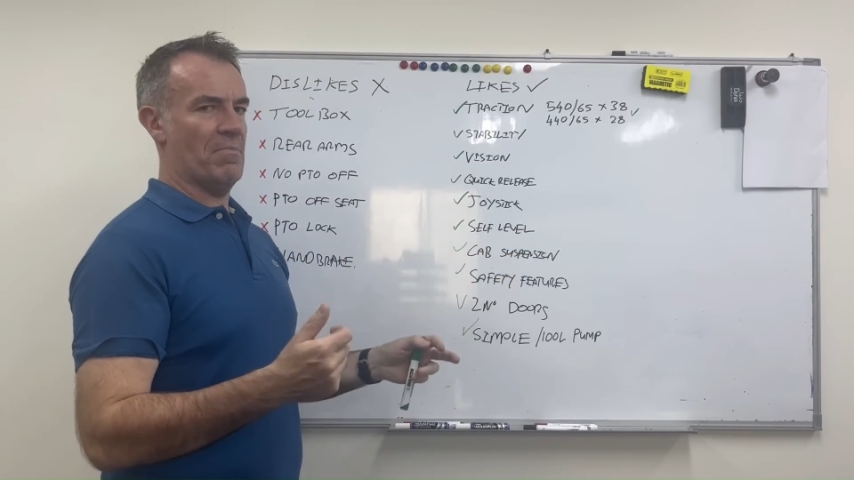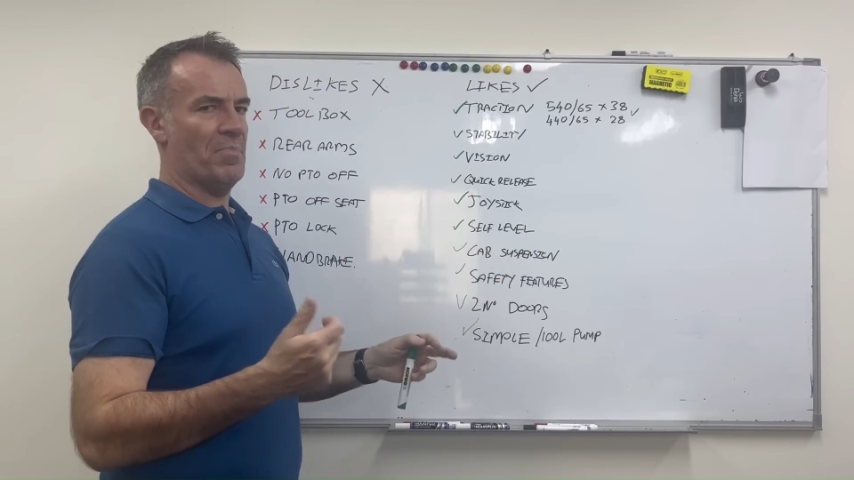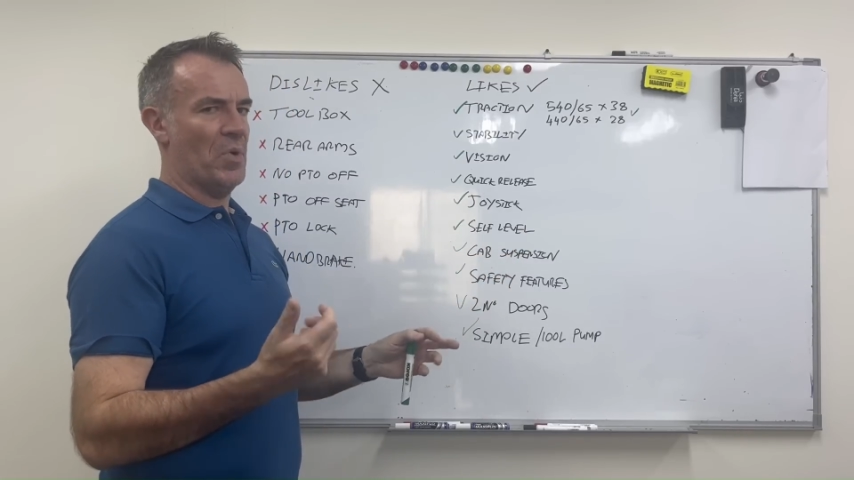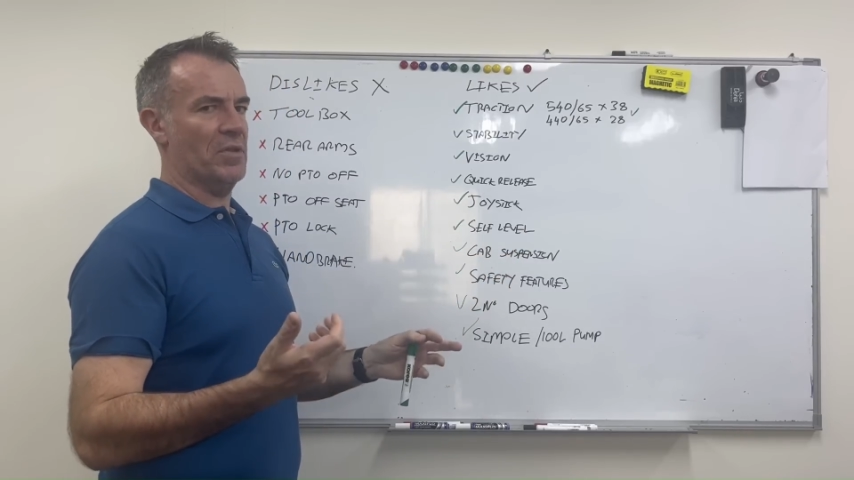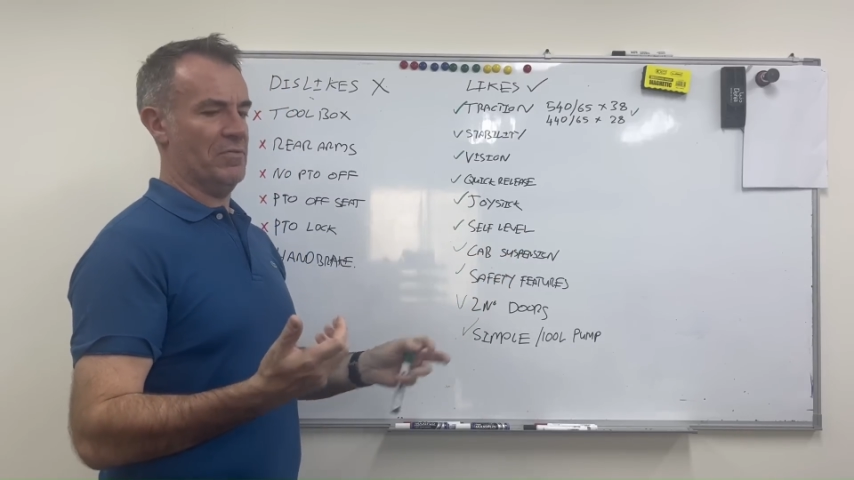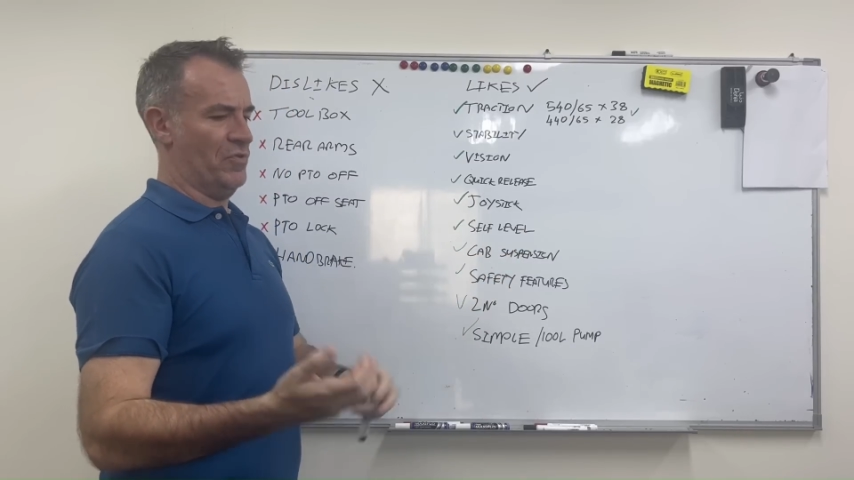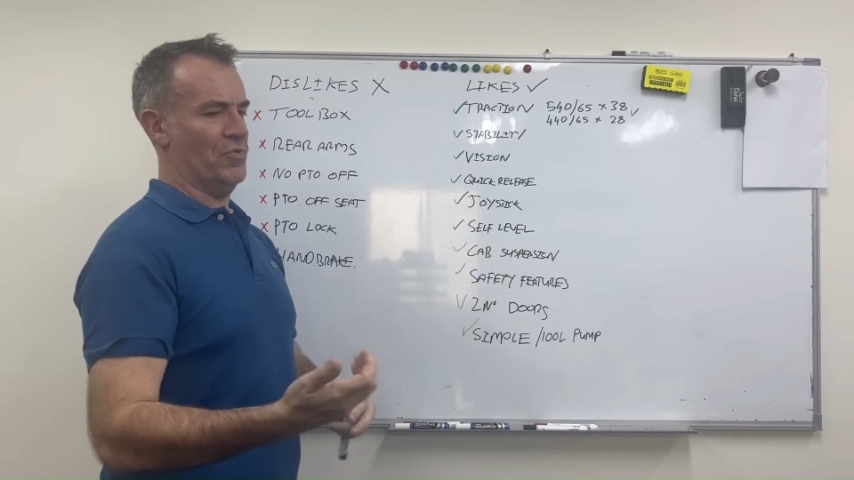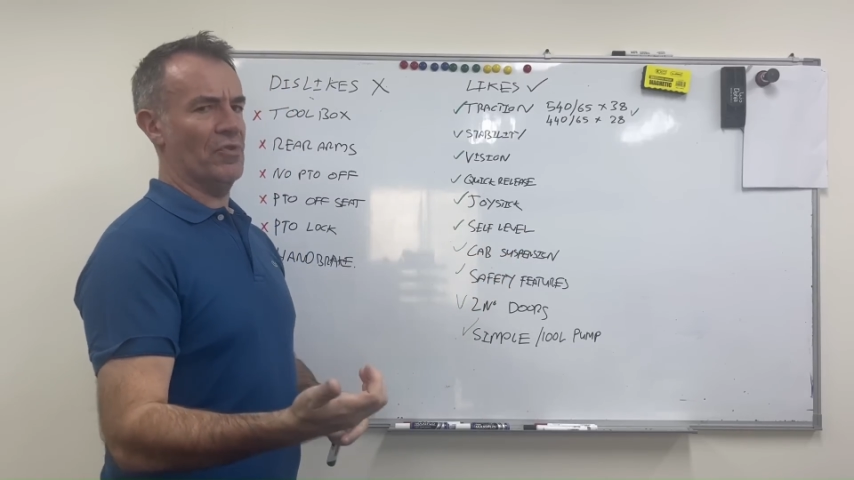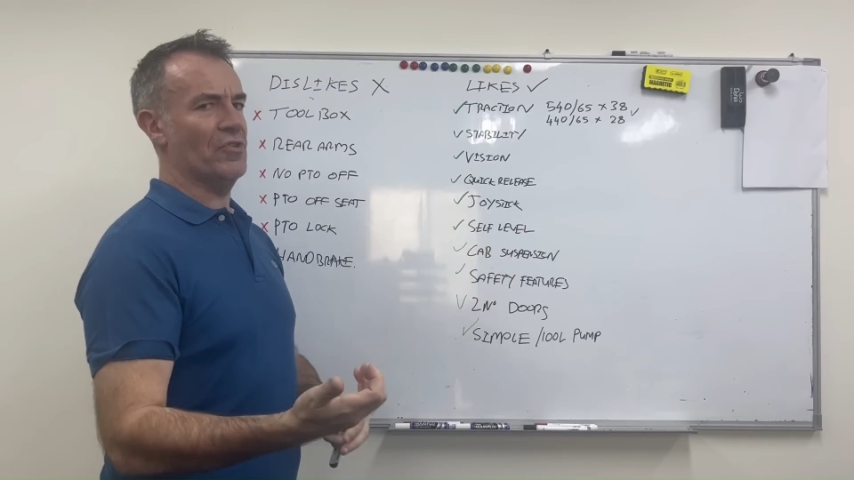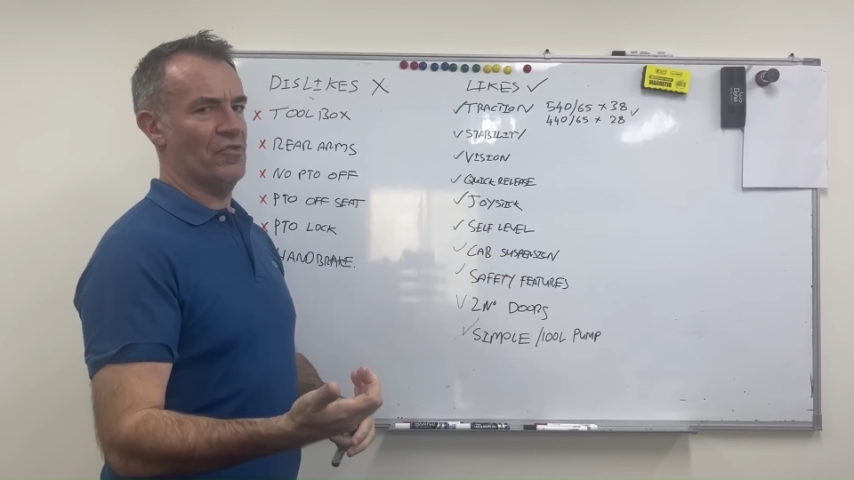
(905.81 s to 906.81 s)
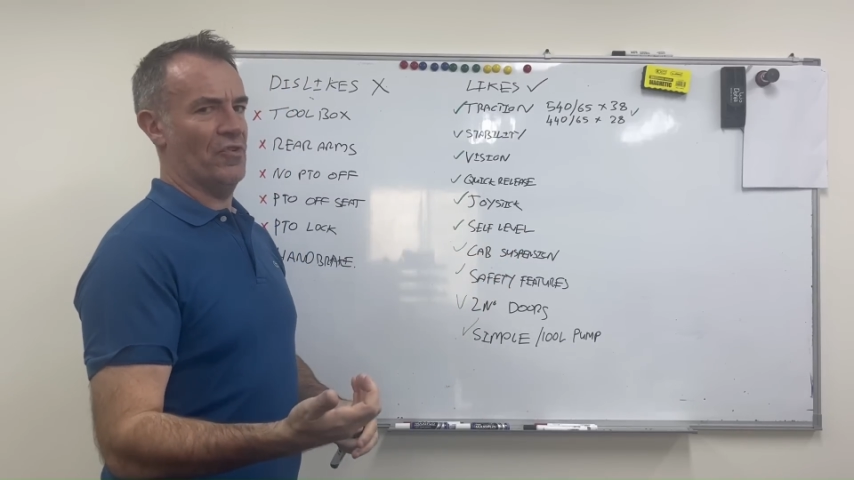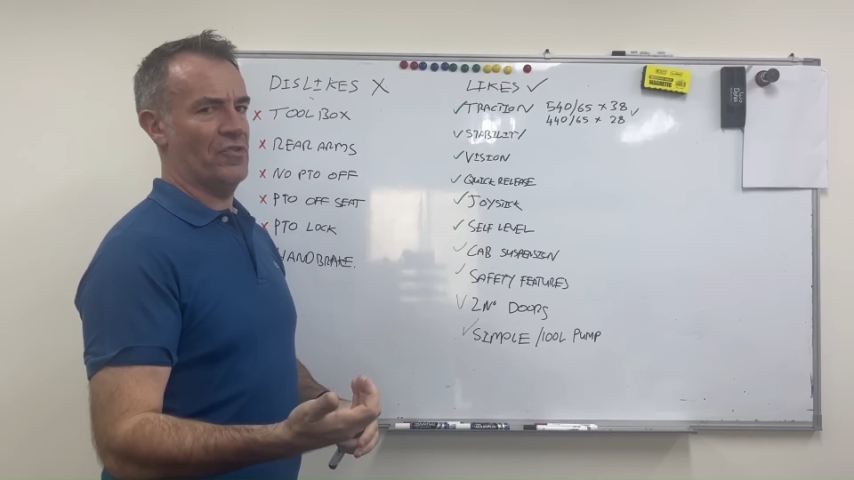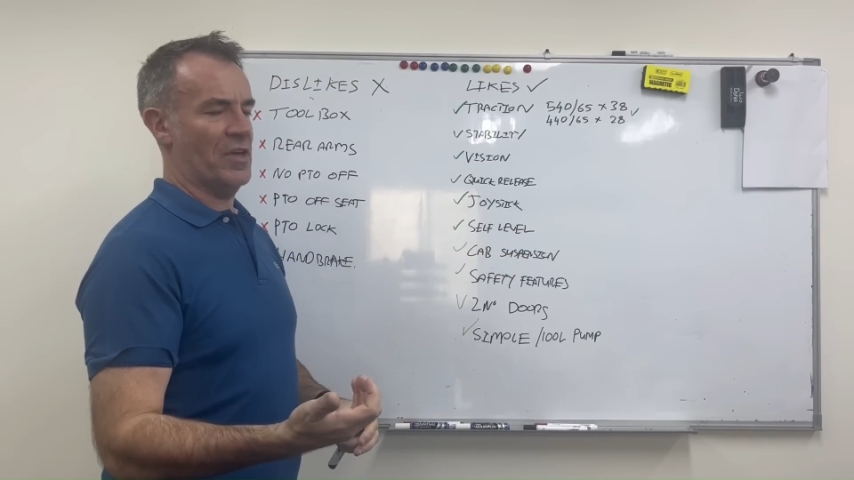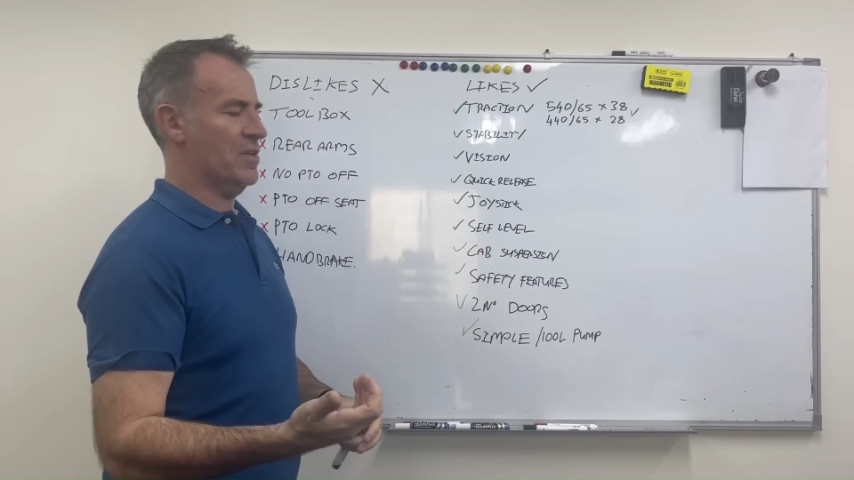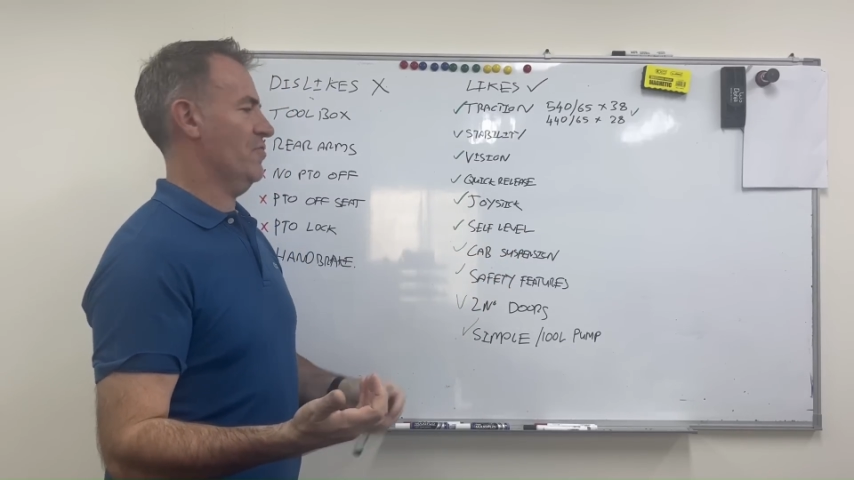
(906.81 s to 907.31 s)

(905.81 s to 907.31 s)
but they're on the joystick.